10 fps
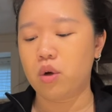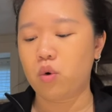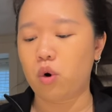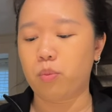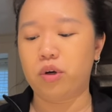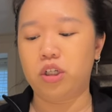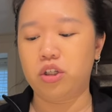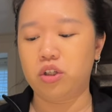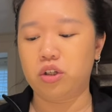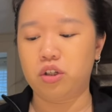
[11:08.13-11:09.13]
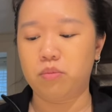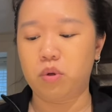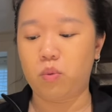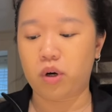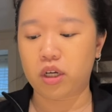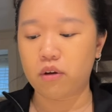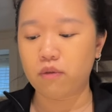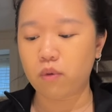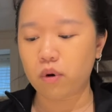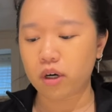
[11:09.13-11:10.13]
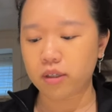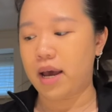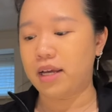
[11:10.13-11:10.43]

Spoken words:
corporation you're going to be working for,